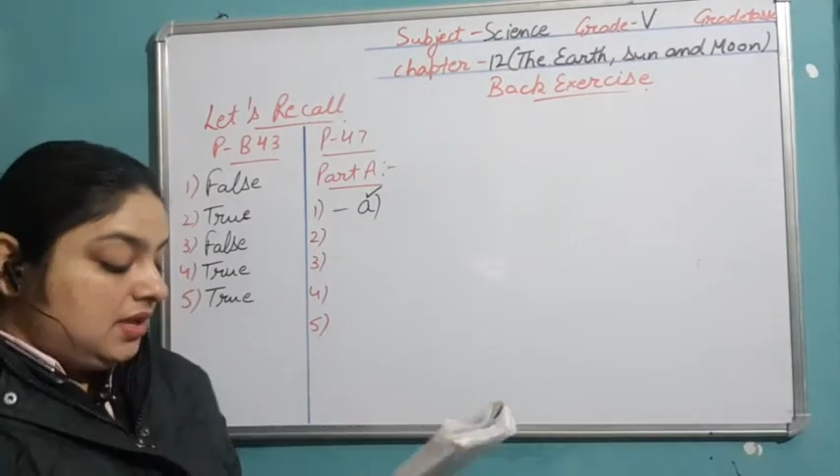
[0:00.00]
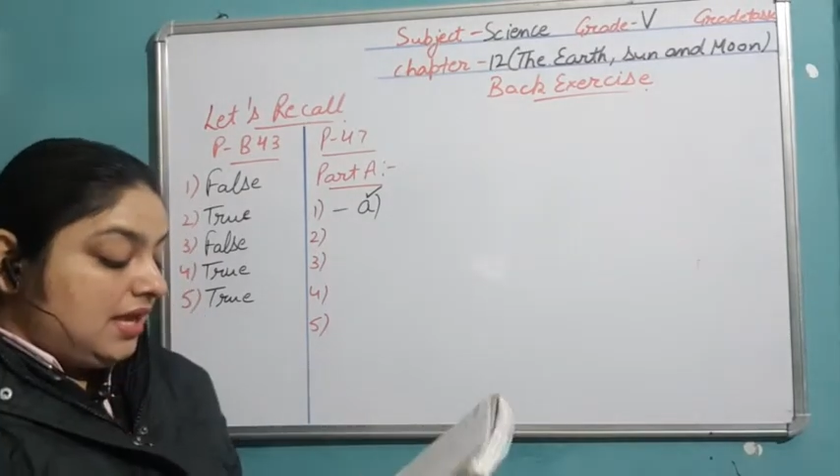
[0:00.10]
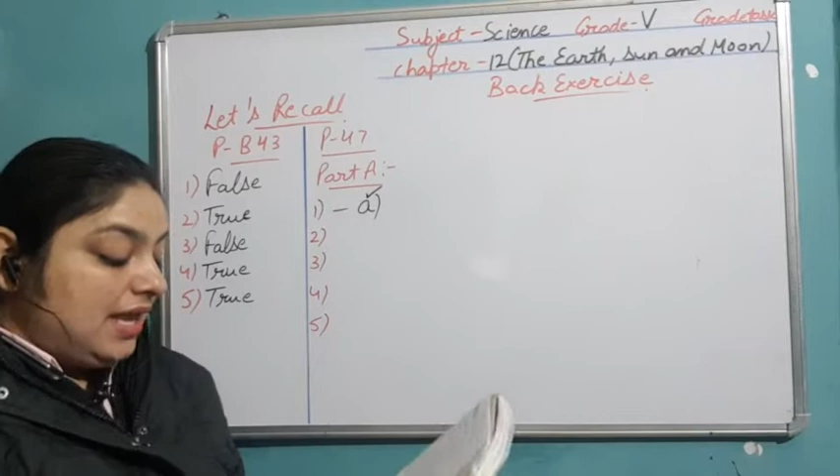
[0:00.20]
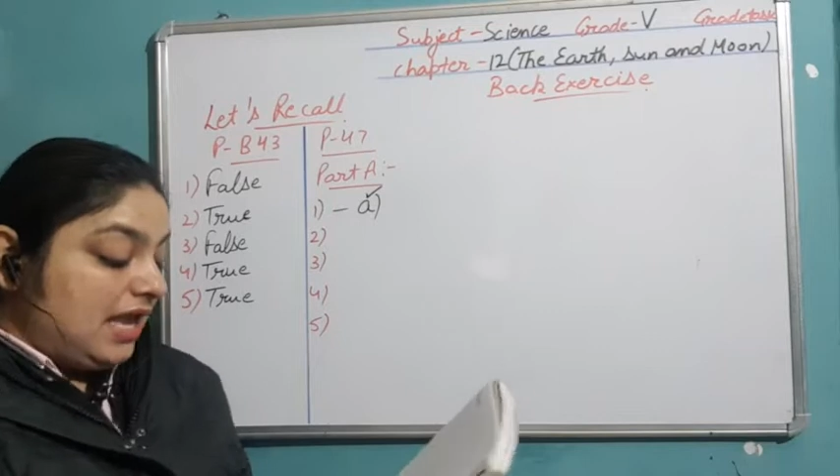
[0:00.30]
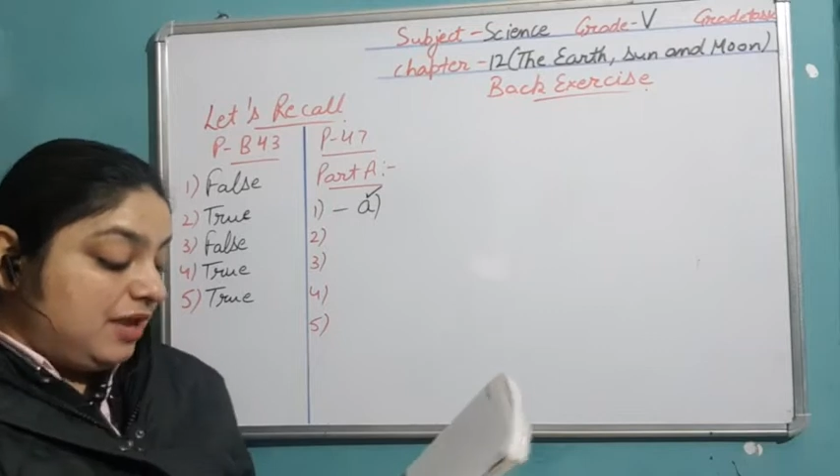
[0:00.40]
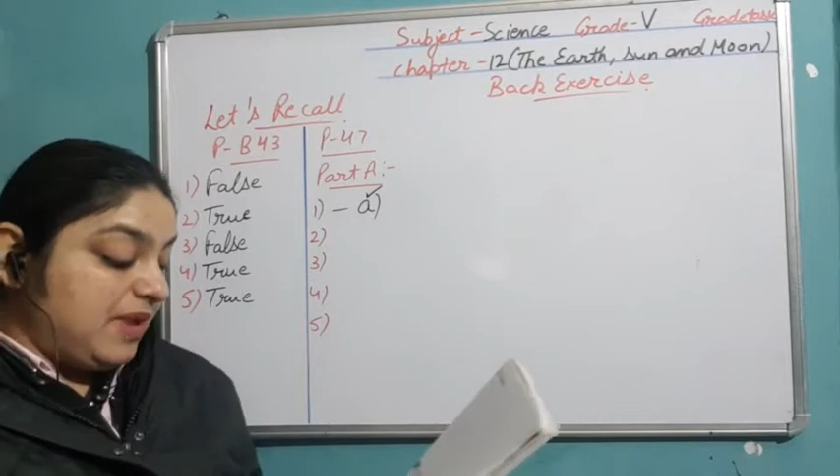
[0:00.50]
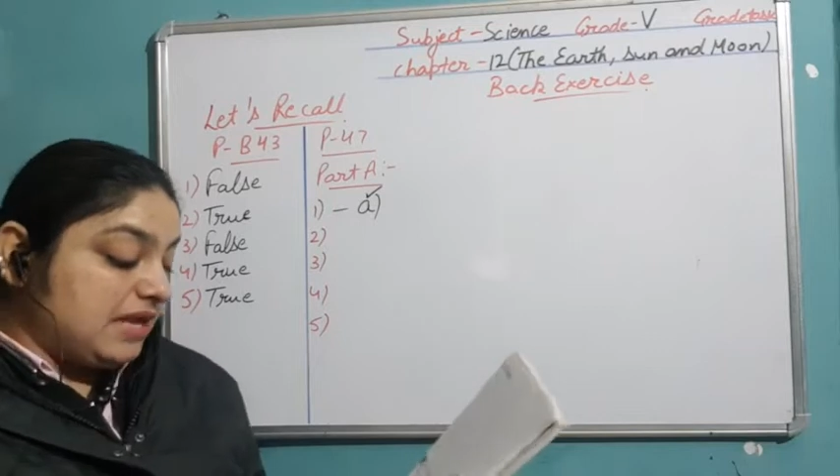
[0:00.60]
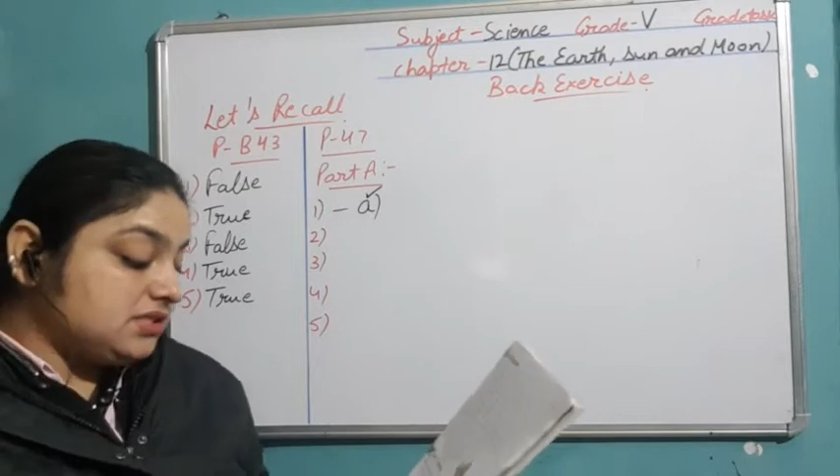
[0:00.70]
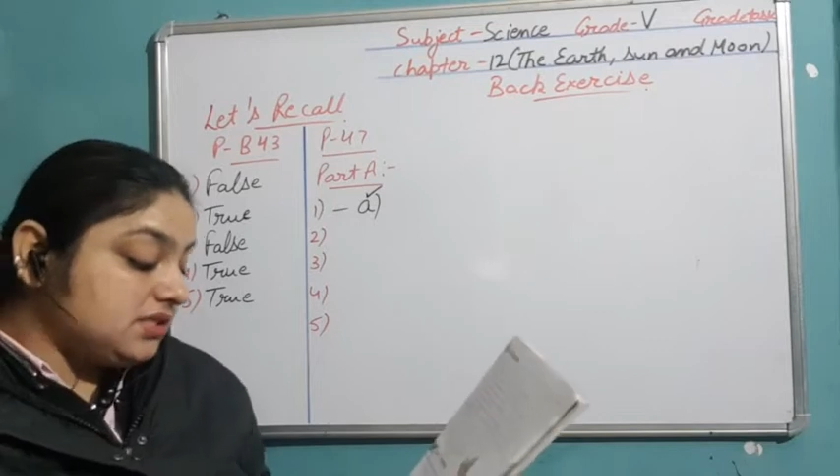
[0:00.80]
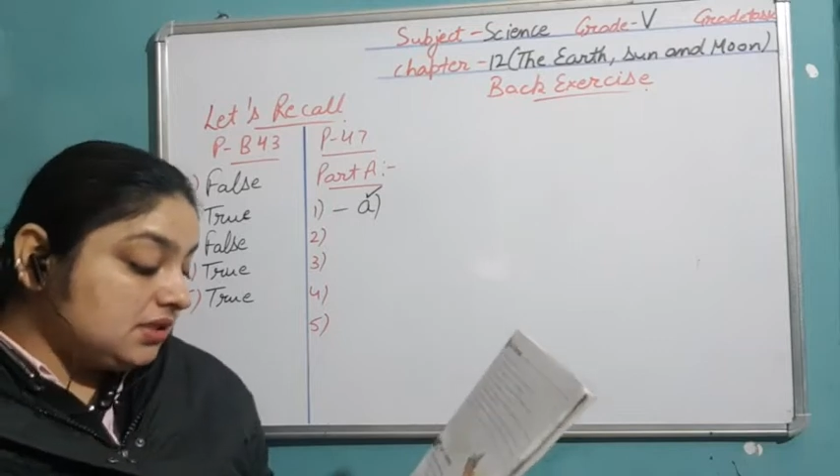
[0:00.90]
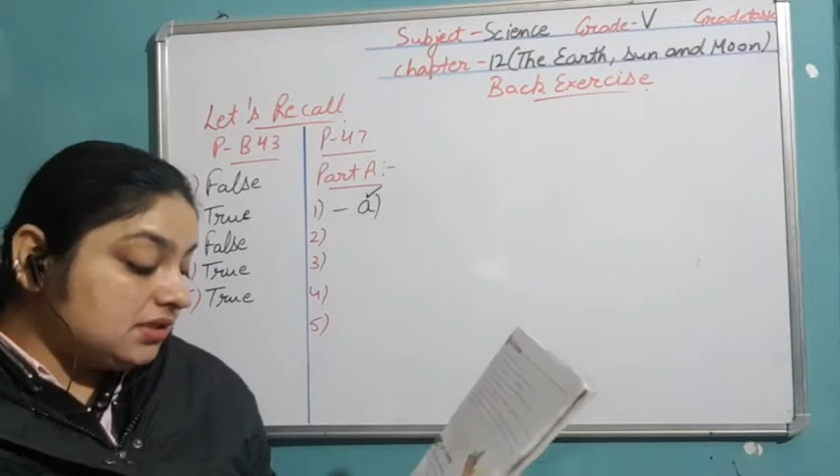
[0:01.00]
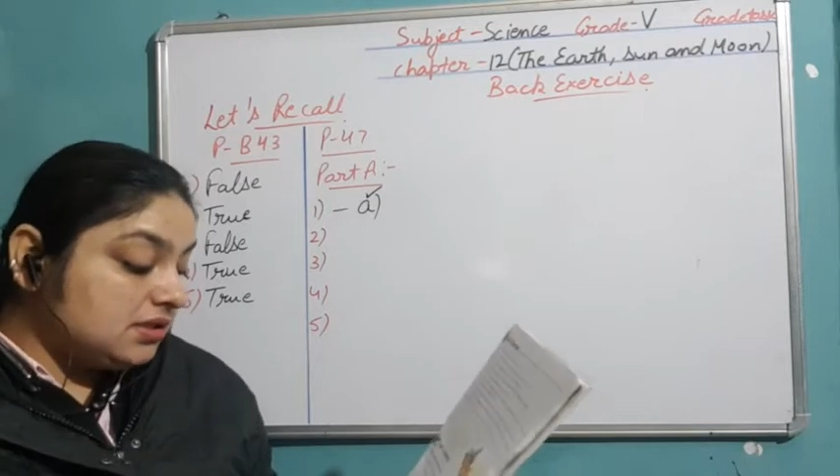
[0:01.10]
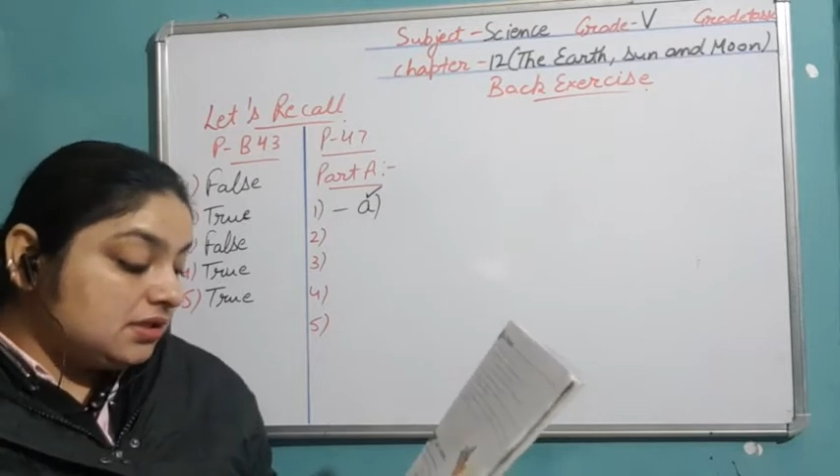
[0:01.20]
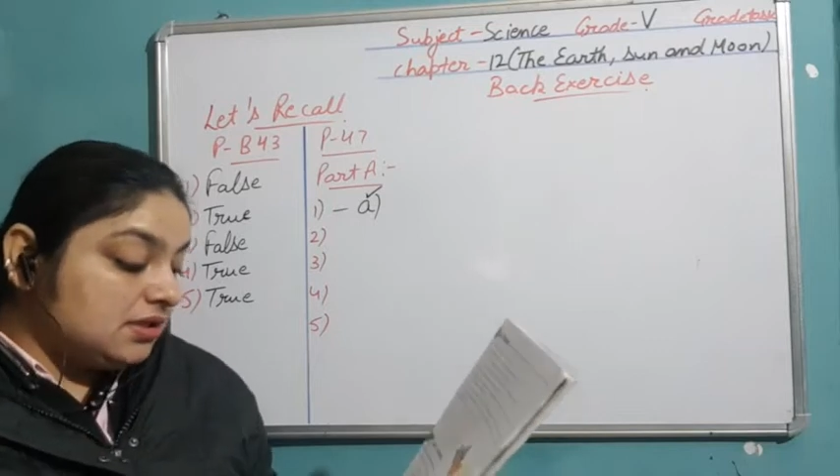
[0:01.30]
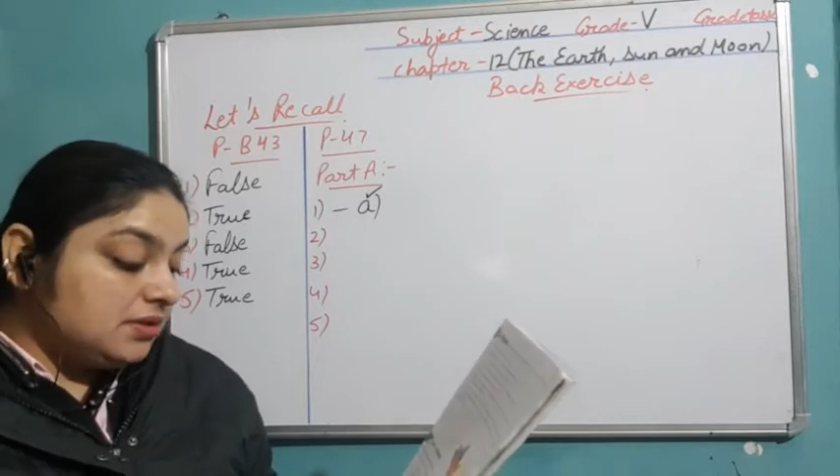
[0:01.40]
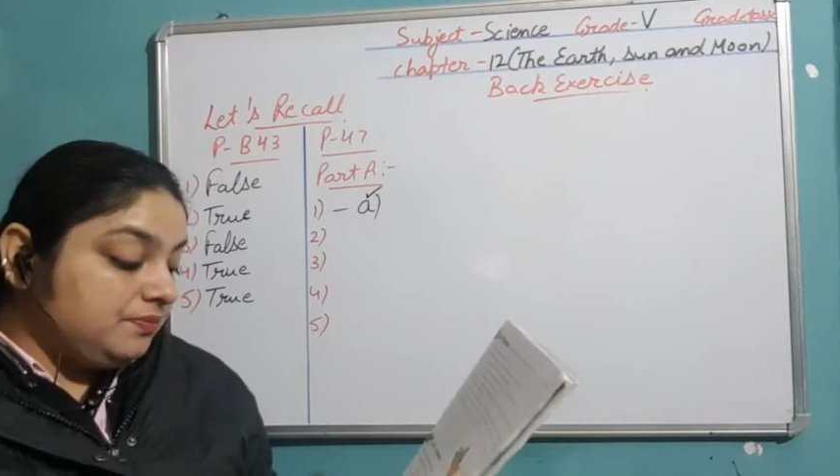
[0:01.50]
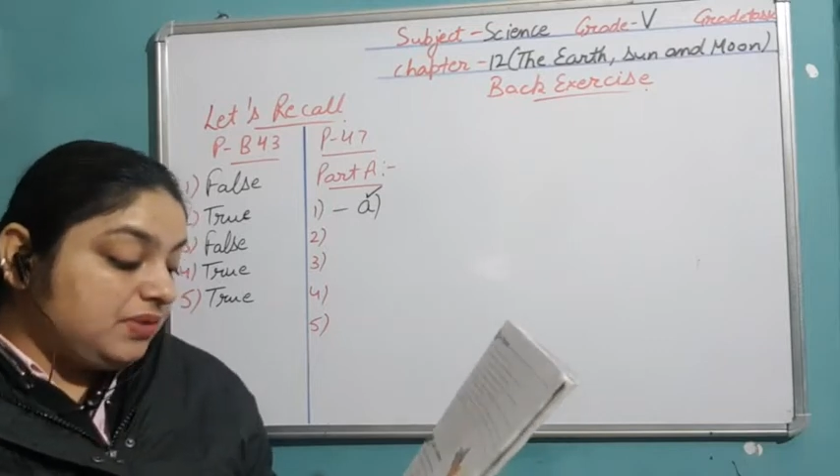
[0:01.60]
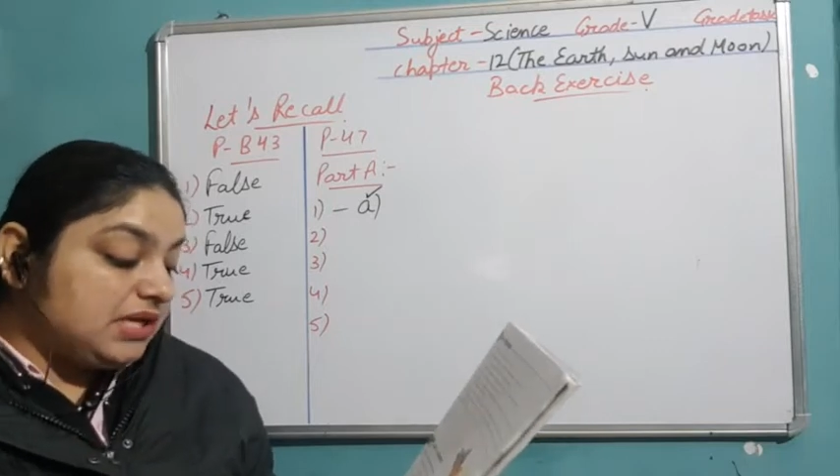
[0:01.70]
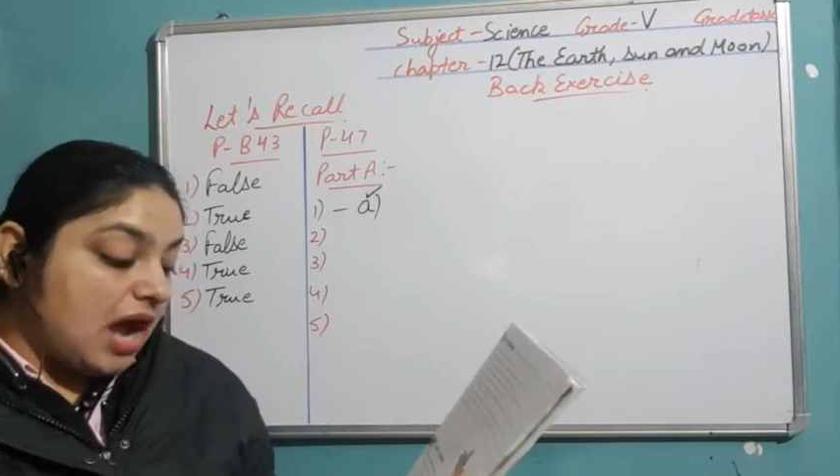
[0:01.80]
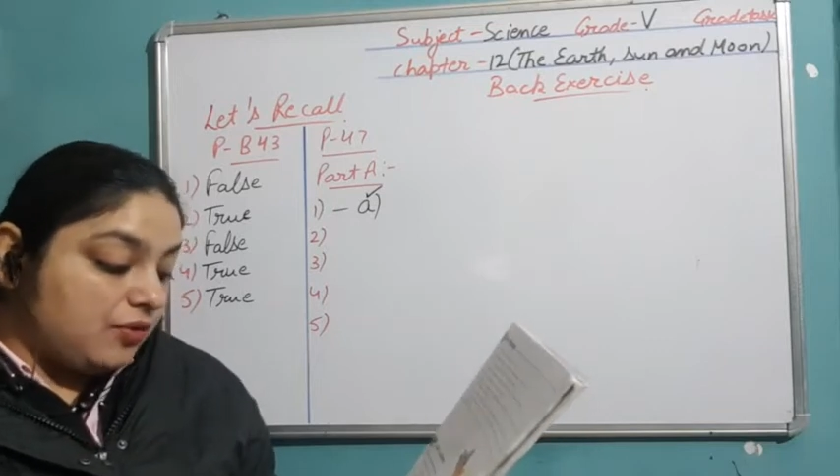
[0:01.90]
A mantle,
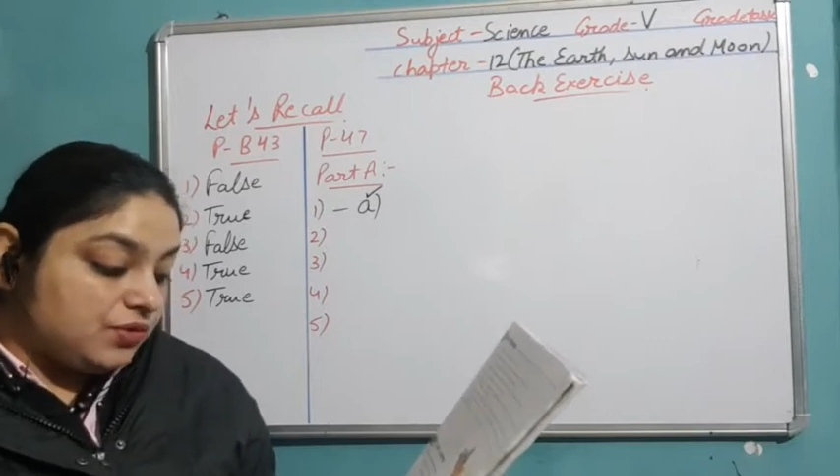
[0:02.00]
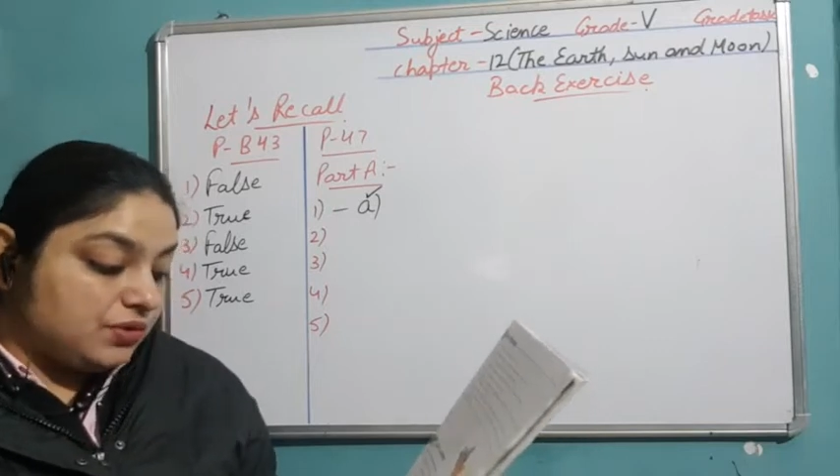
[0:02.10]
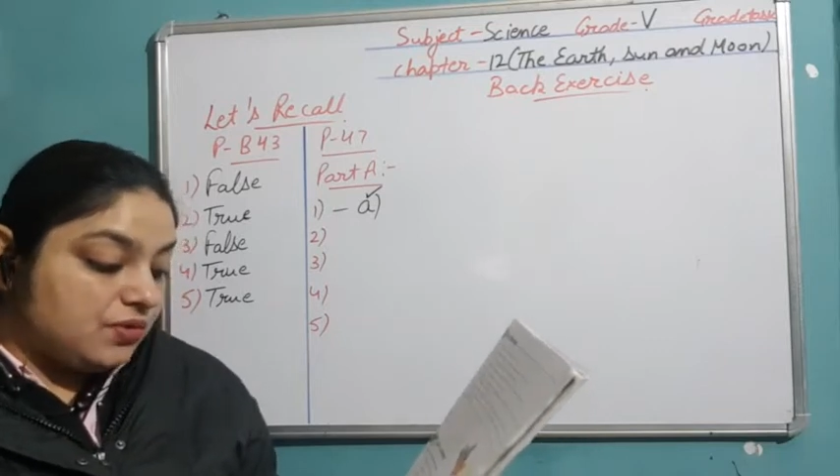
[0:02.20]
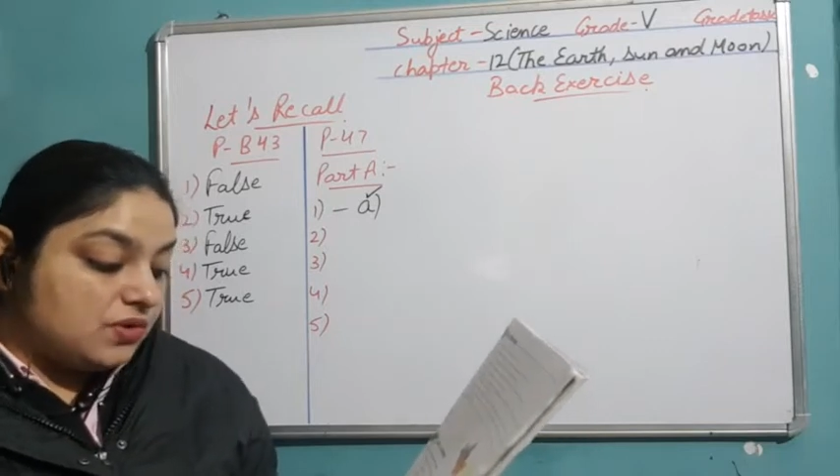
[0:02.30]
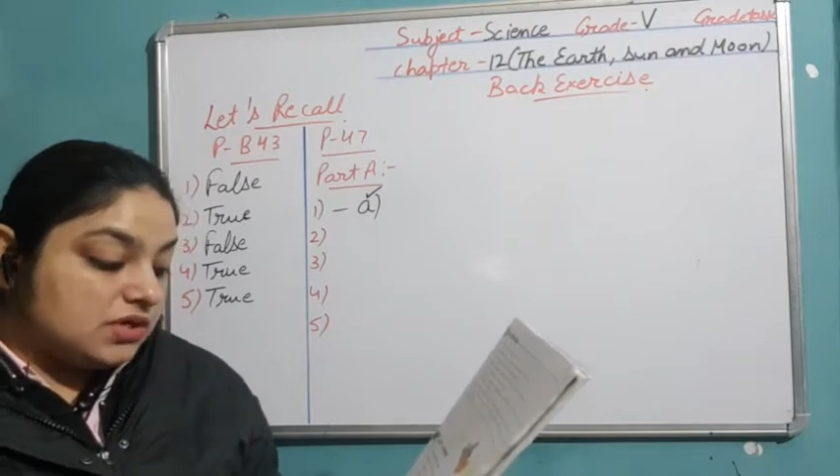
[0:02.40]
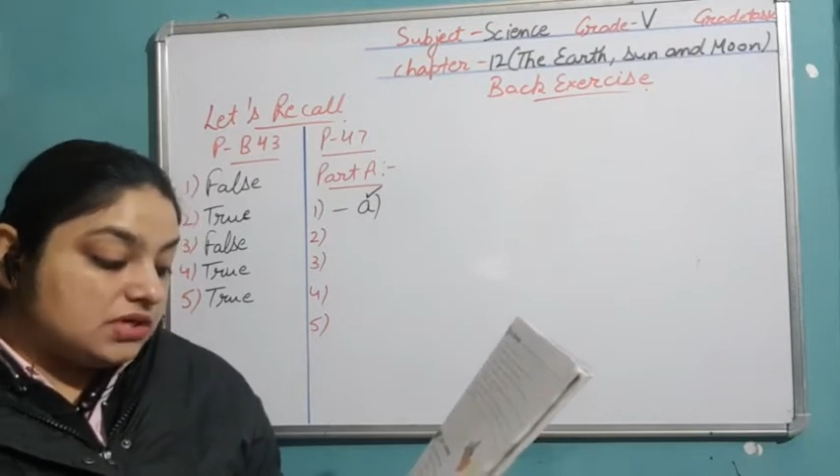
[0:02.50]
B outer core,